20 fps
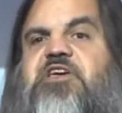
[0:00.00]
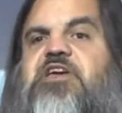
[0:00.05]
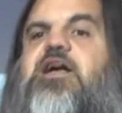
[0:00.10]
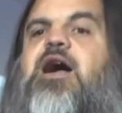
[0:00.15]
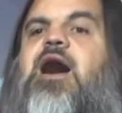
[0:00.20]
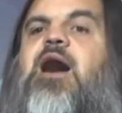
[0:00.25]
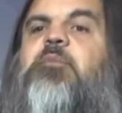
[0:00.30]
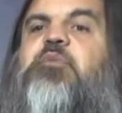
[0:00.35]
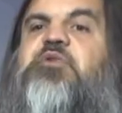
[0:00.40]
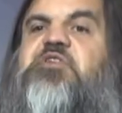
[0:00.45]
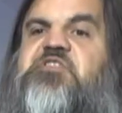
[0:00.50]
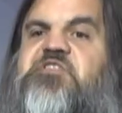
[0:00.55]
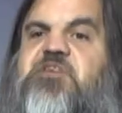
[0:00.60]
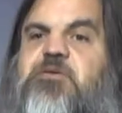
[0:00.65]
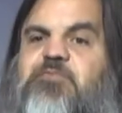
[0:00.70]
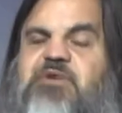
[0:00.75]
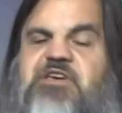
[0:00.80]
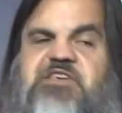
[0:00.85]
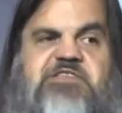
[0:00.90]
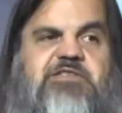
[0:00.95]
like
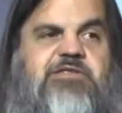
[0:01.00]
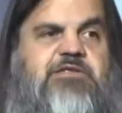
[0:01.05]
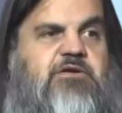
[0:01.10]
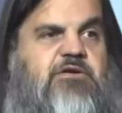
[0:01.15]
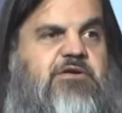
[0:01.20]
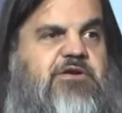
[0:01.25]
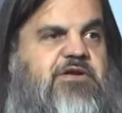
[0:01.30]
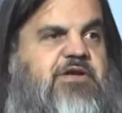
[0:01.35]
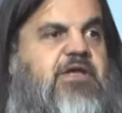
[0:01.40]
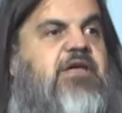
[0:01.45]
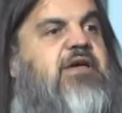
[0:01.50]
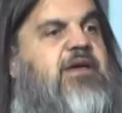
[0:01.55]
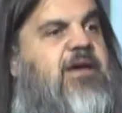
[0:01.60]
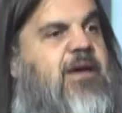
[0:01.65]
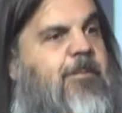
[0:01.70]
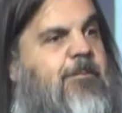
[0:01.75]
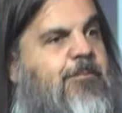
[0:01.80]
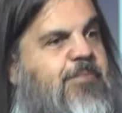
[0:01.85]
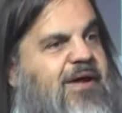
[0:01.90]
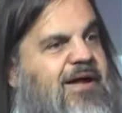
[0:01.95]
competency-based learning
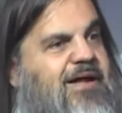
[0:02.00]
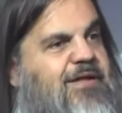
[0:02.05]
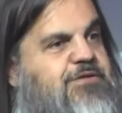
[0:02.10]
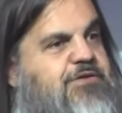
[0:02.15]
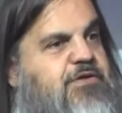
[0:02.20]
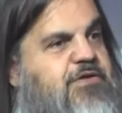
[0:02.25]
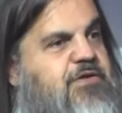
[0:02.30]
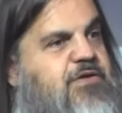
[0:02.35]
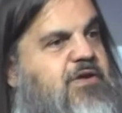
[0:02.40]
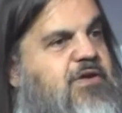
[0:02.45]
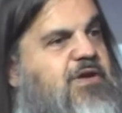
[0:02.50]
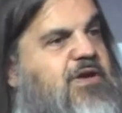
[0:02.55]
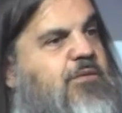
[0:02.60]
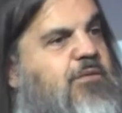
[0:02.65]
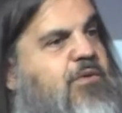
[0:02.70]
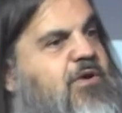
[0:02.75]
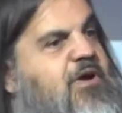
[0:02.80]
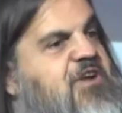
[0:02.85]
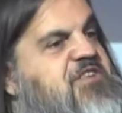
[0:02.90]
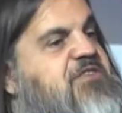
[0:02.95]
and badges.
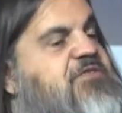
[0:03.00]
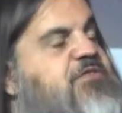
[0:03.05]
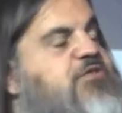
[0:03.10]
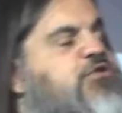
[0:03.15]
We also